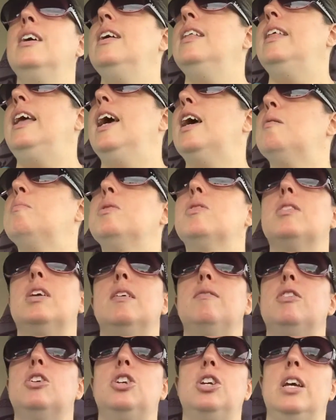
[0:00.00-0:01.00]
The animals
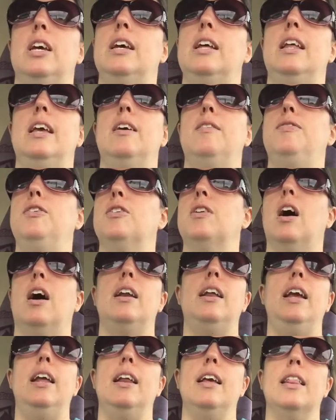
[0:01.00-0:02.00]
give a shit if you're not
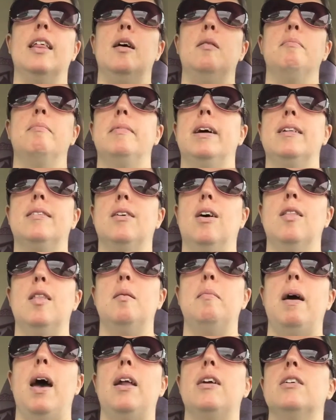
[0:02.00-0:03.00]
eating them. That's all that
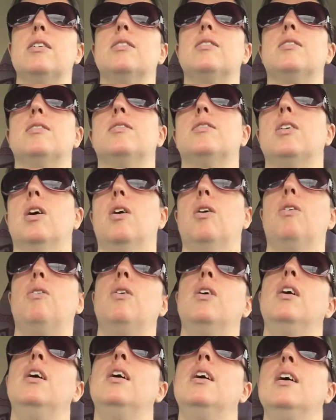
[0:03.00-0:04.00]
matters. So
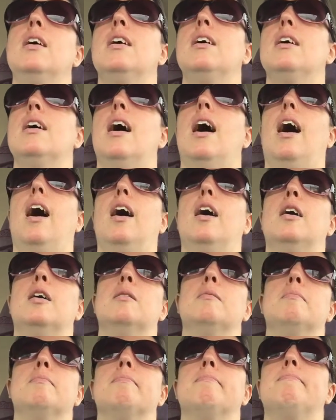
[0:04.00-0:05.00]

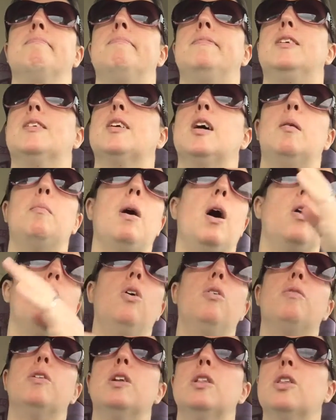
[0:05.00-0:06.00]
just come on
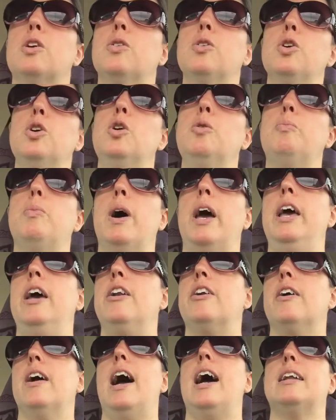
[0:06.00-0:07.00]
over to the group. I
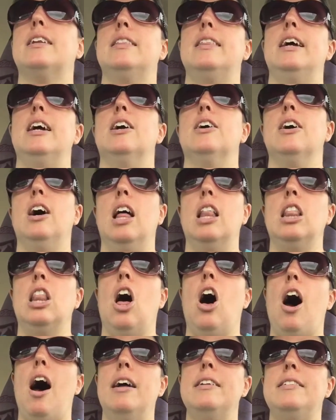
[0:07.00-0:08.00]
interact there a
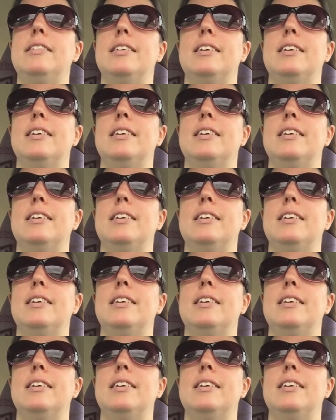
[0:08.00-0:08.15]
lot.